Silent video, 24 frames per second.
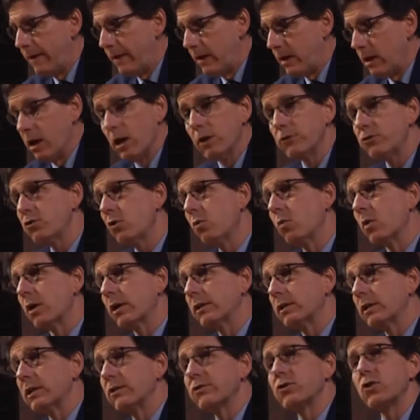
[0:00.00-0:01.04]
He also
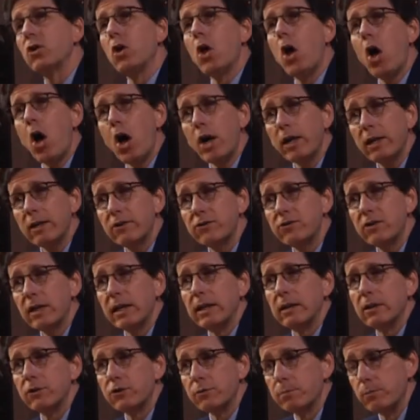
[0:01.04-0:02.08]
worked on his longest
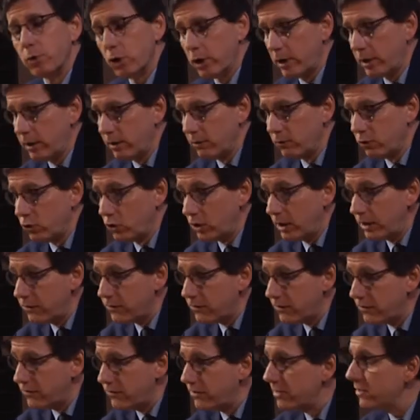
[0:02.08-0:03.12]
English book,
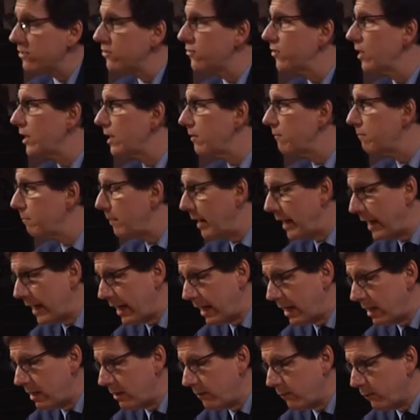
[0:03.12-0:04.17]
Jesus the Son of
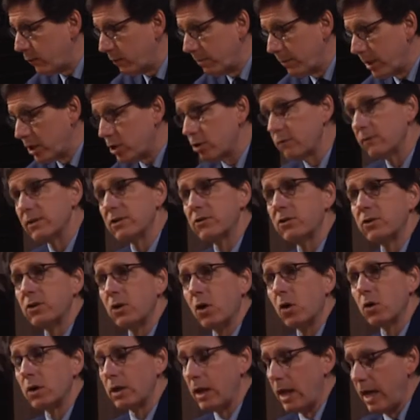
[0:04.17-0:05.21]
Man, for much of his
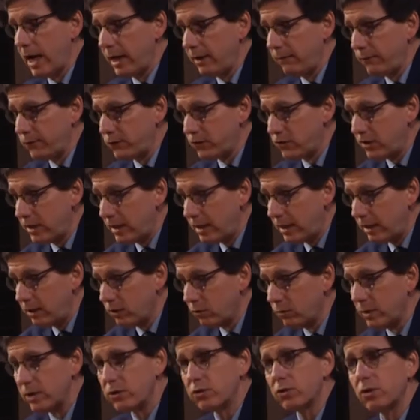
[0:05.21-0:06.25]
adult life, seeking
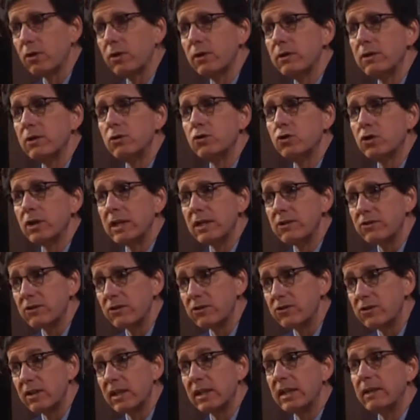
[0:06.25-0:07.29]
to return the
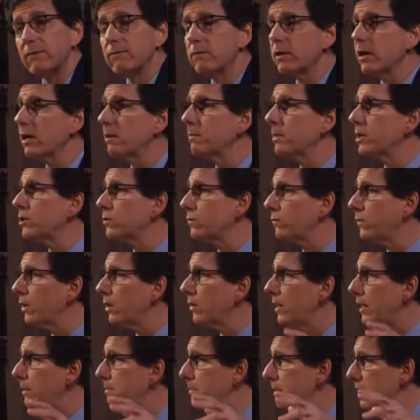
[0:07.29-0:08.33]
Jesus that he very much
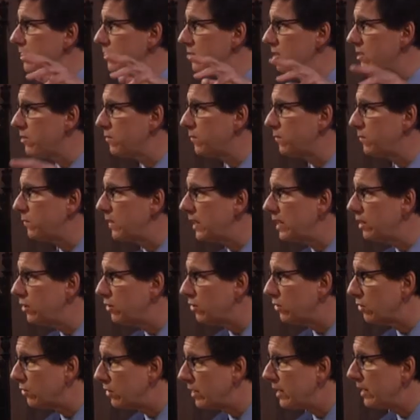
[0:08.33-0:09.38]
felt had been
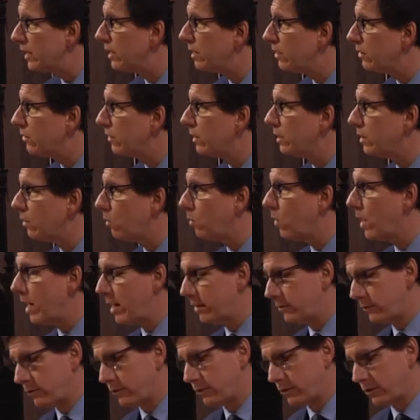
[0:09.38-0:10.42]
disfigured here in the
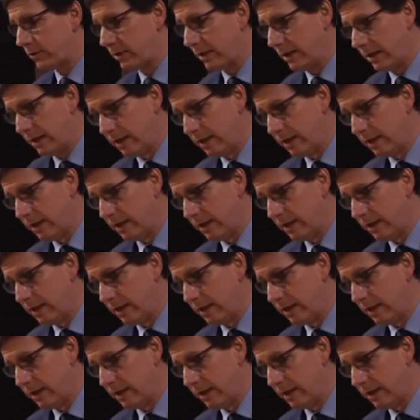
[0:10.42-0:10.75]
West